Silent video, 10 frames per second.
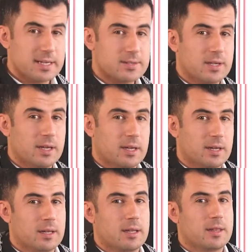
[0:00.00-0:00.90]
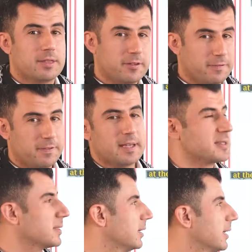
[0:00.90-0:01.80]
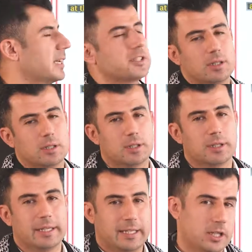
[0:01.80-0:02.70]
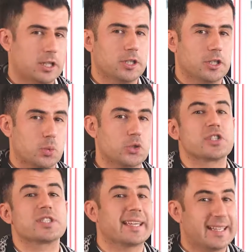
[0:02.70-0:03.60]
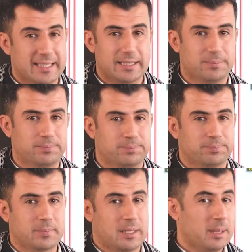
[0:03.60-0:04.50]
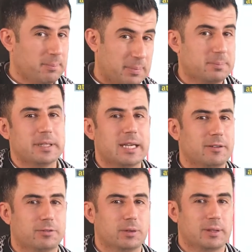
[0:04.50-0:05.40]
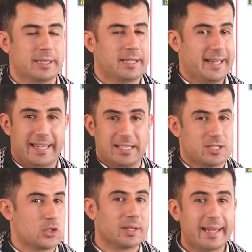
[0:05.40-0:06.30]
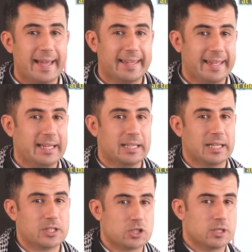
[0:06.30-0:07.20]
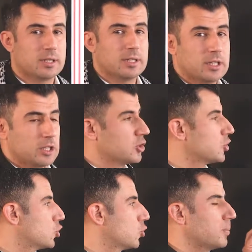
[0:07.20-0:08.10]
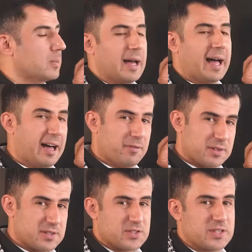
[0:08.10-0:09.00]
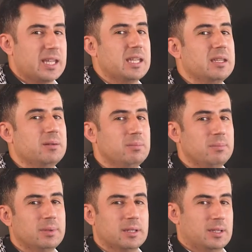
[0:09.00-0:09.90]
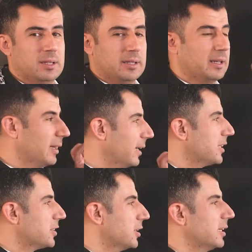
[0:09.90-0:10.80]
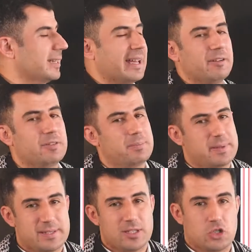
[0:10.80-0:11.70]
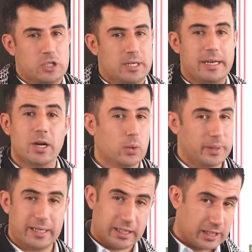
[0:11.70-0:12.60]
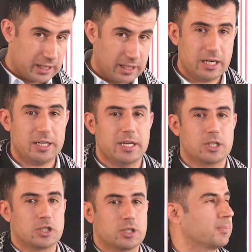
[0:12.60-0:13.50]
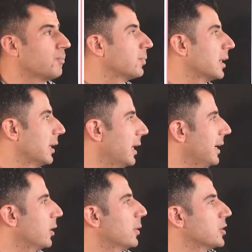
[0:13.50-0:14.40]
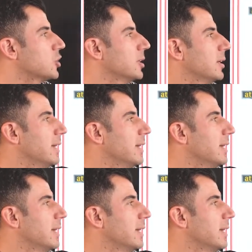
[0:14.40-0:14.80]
is the first letter in Kurdish, which is E. But be careful, it is not like English to have the same letter in every position. No, in Kurdish language,